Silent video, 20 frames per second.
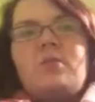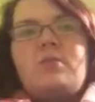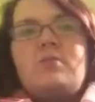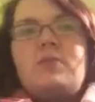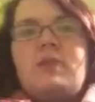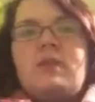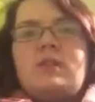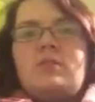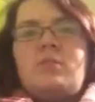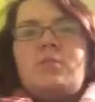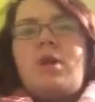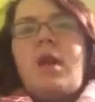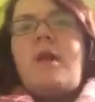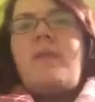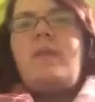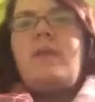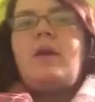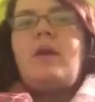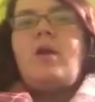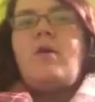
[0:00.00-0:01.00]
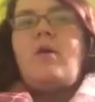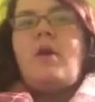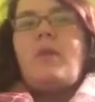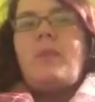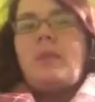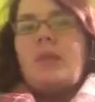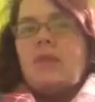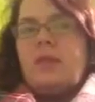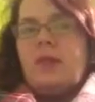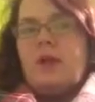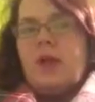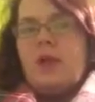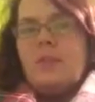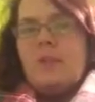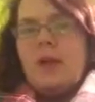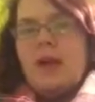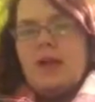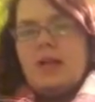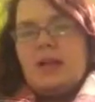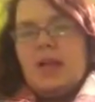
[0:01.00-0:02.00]
which makes a parabola go up and then
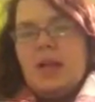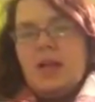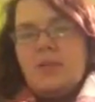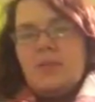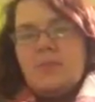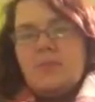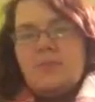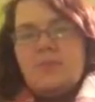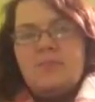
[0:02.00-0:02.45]
come back down.